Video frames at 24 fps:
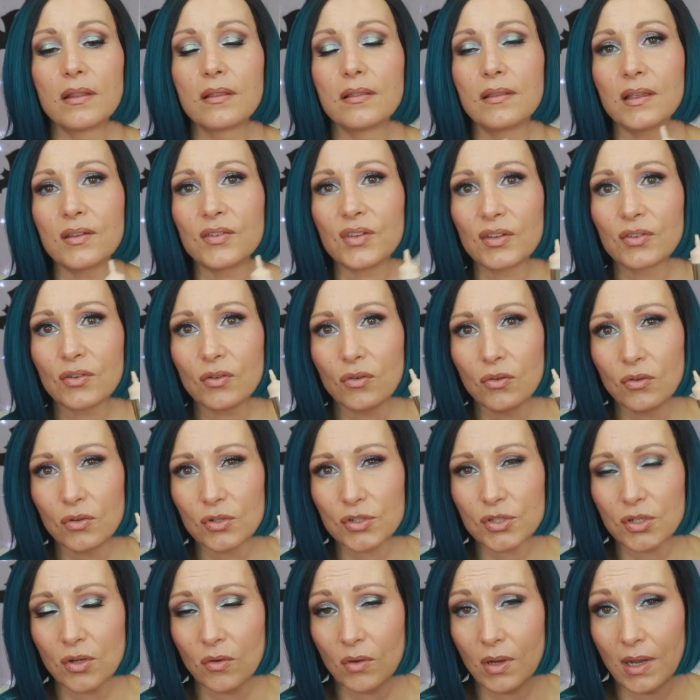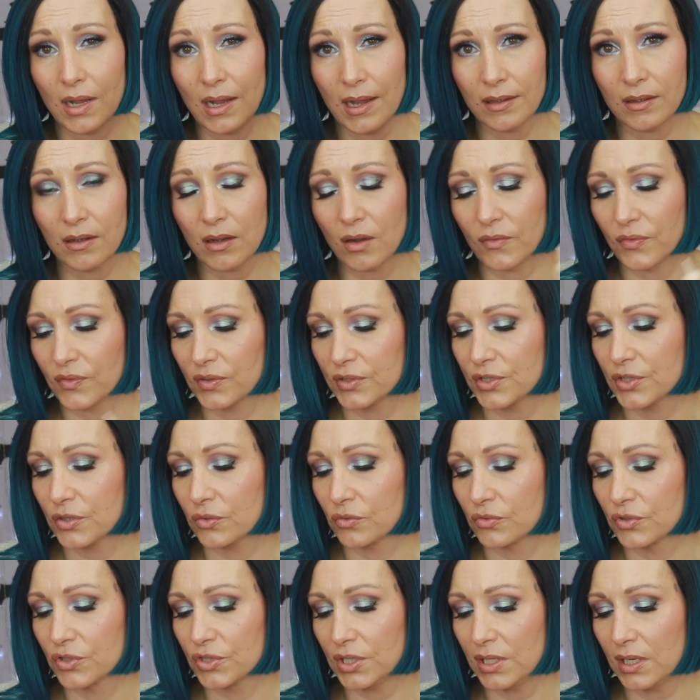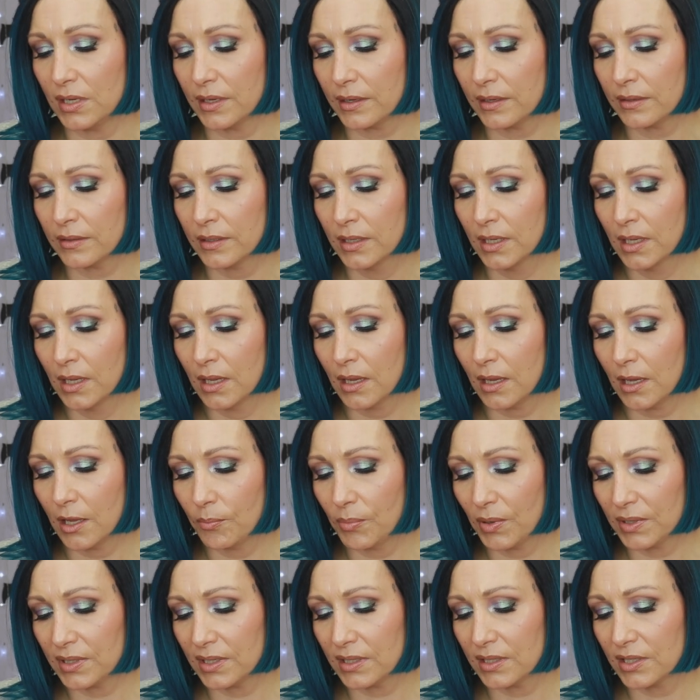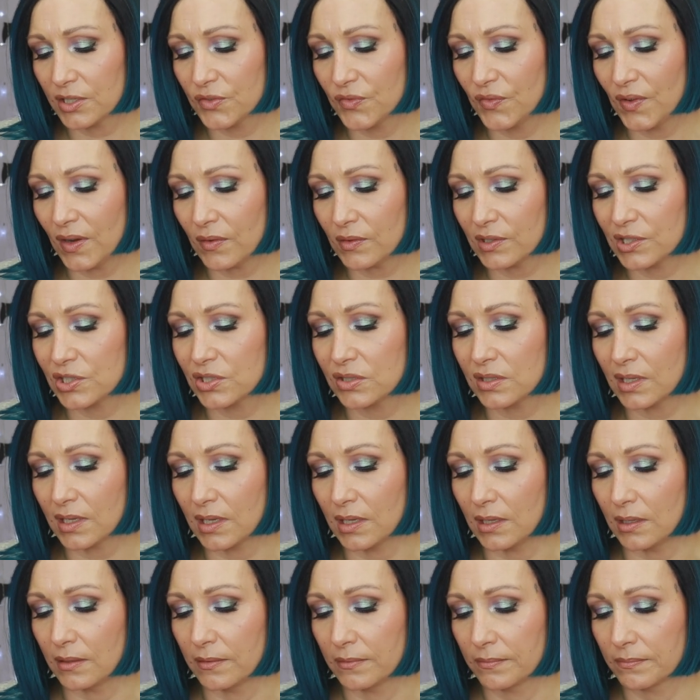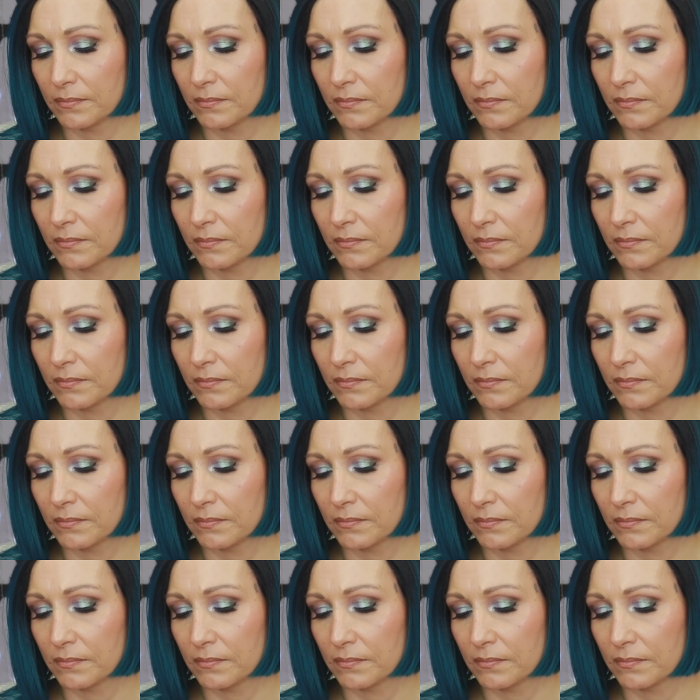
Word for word: This is also a high coverage concealer, uh, but it is very sticky.